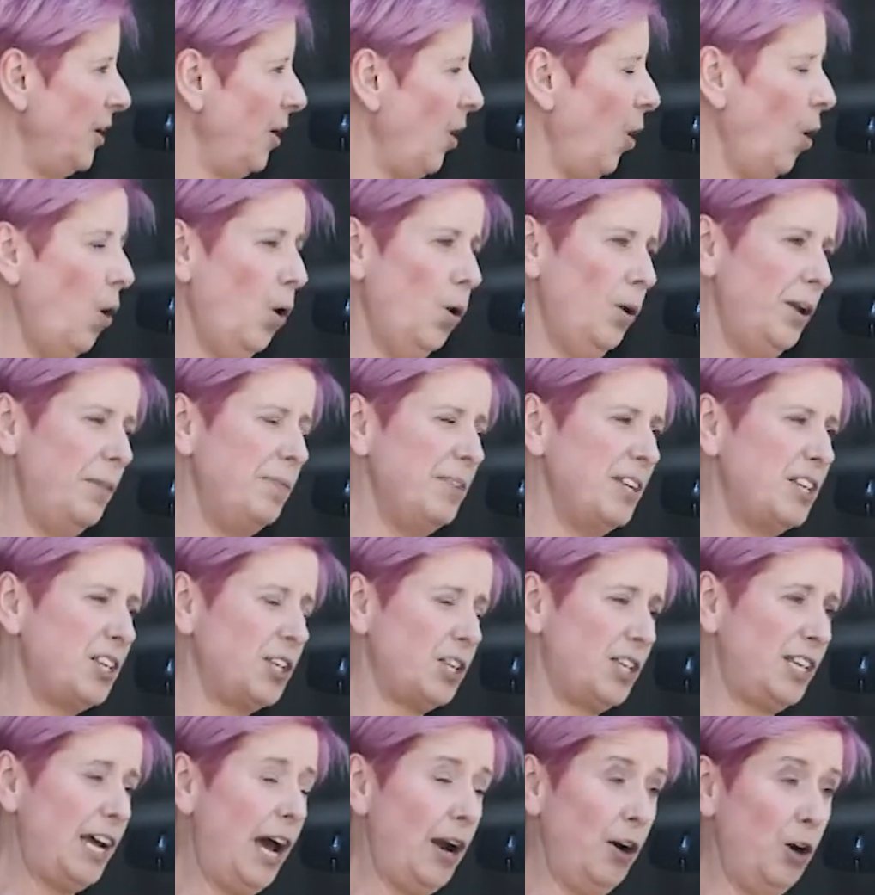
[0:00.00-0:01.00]
all in
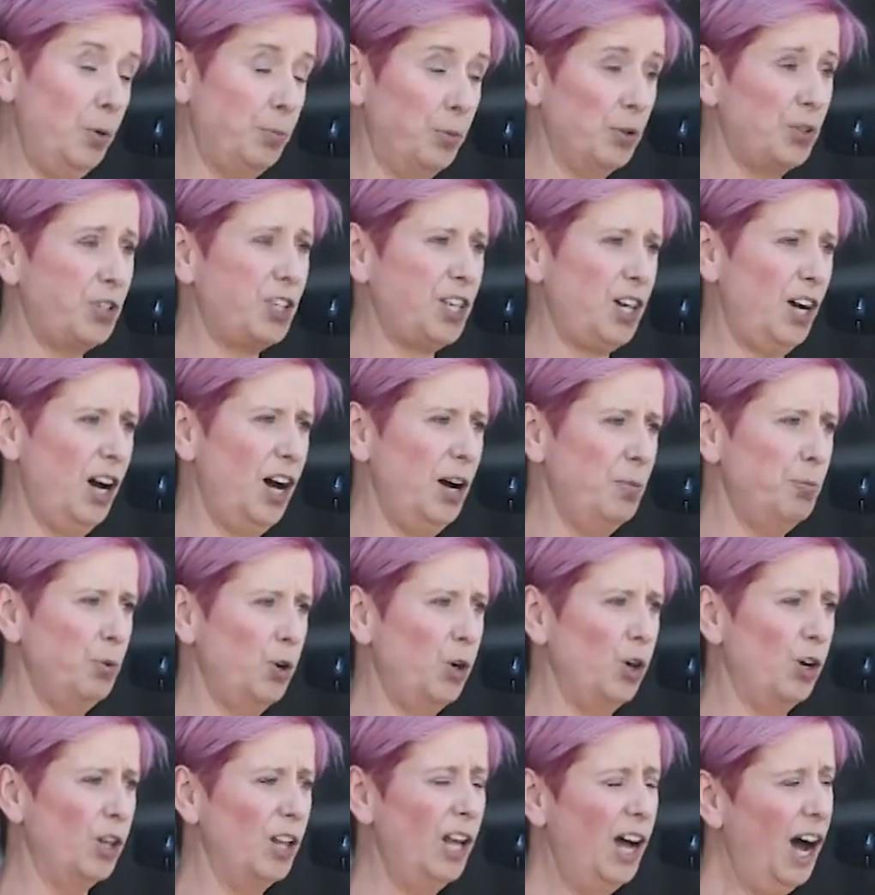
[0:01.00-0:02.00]
this terrible
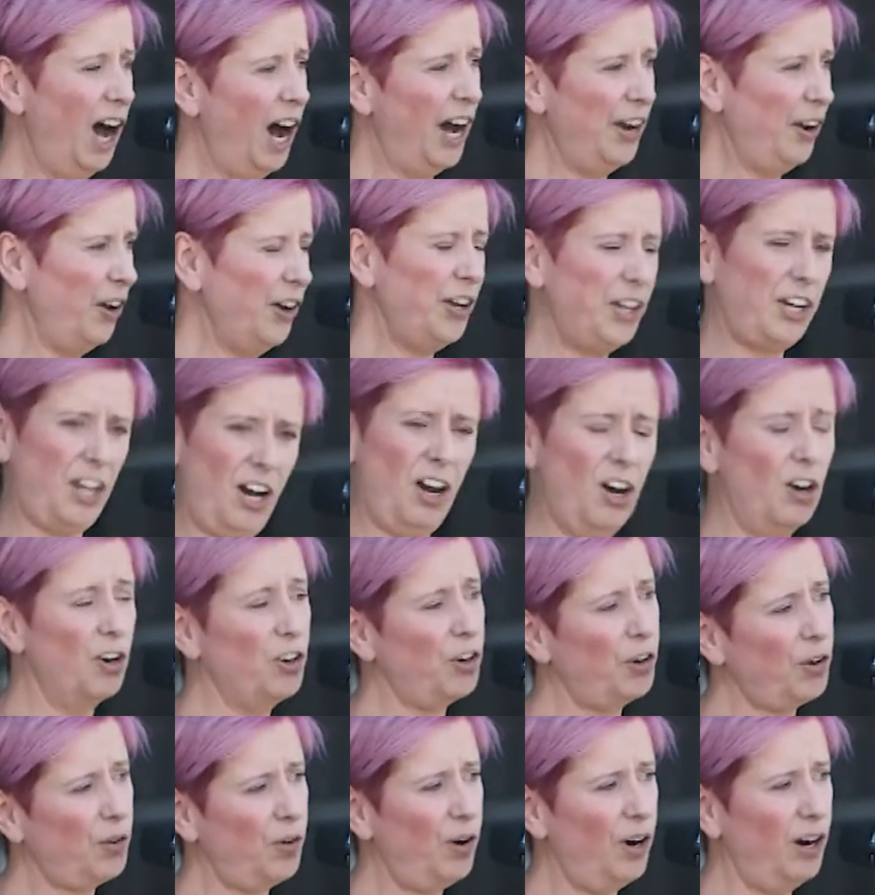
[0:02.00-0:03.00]
turmoil, and I
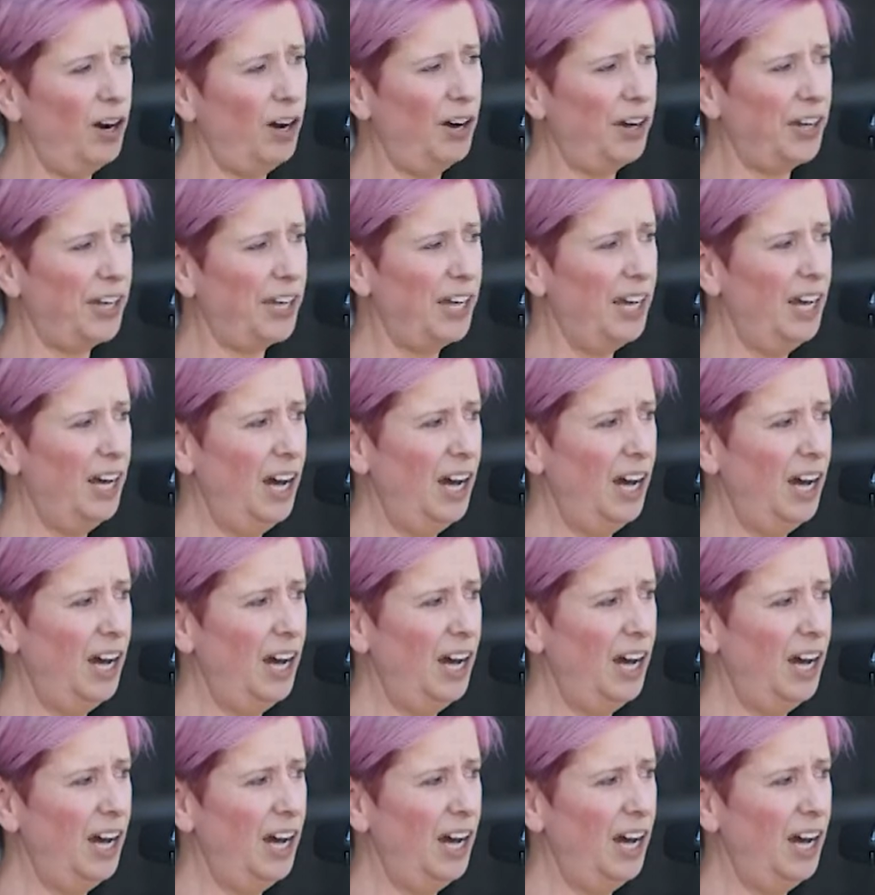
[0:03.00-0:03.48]
can't cry.